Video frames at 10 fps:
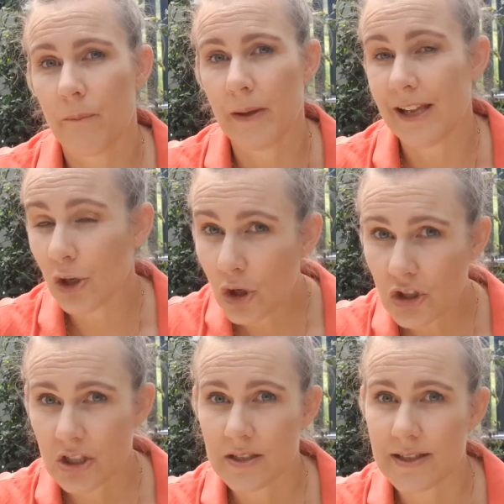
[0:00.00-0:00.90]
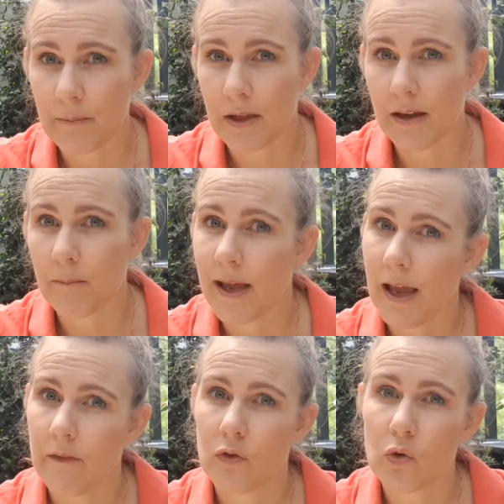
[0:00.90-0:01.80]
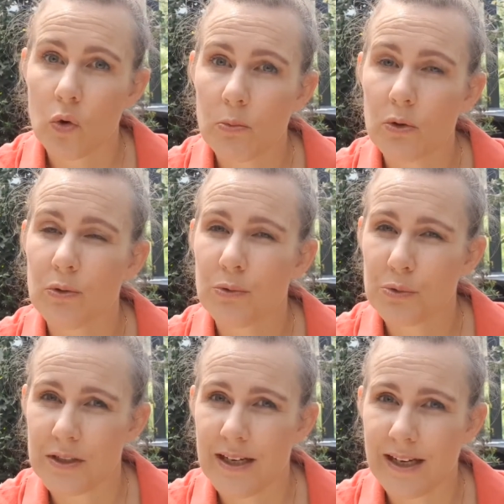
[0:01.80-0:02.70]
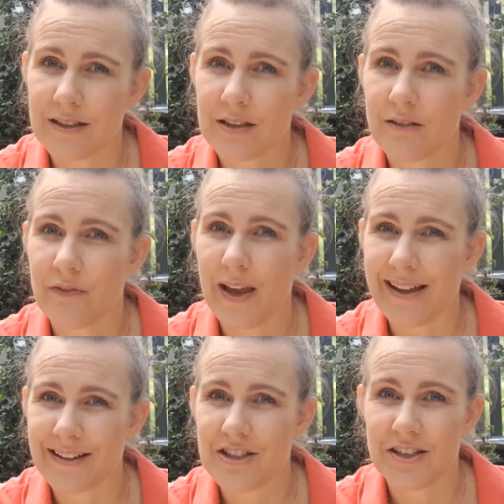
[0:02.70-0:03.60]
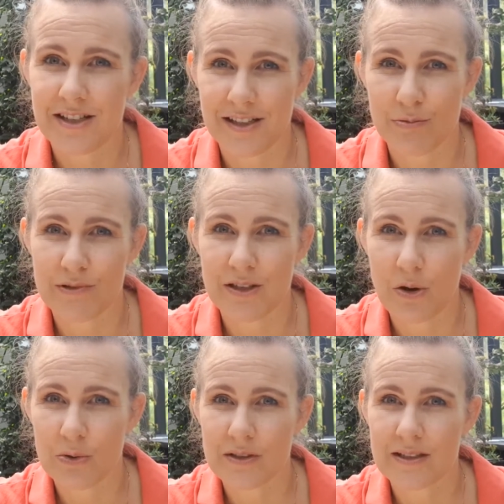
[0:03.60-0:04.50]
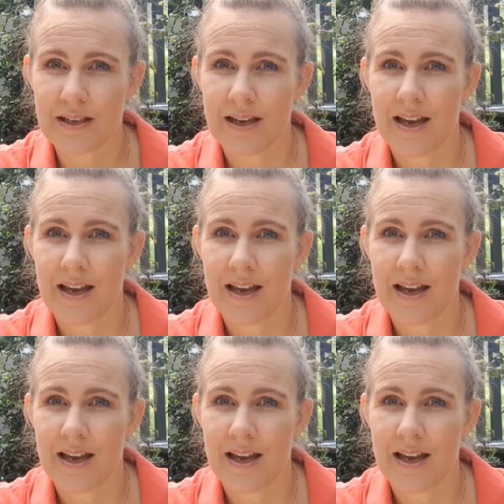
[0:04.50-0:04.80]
be allergic to something but have normal or negative allergy test results.